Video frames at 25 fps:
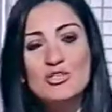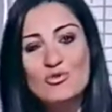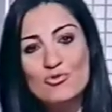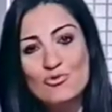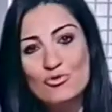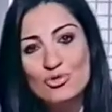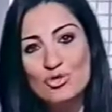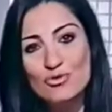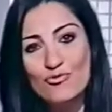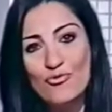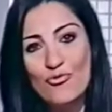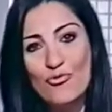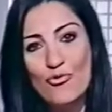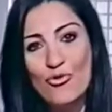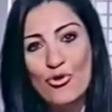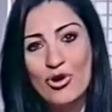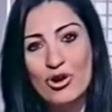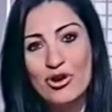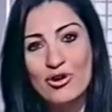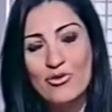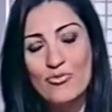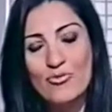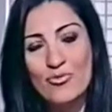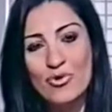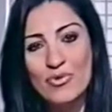news
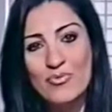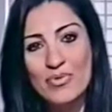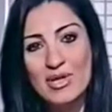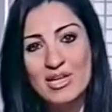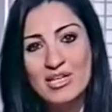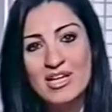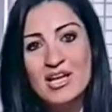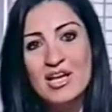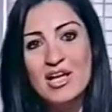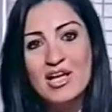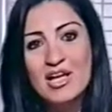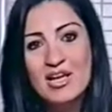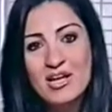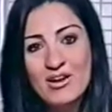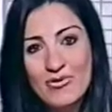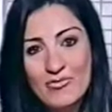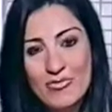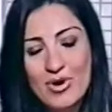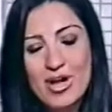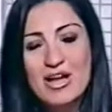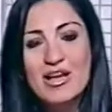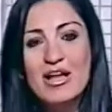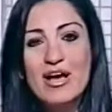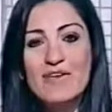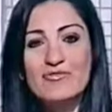for women
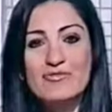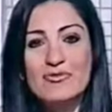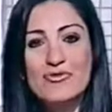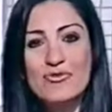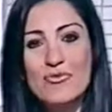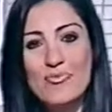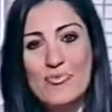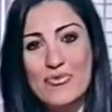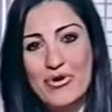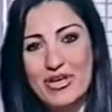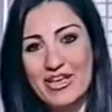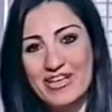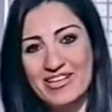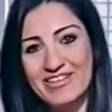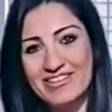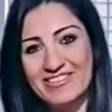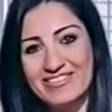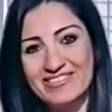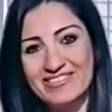right after the break.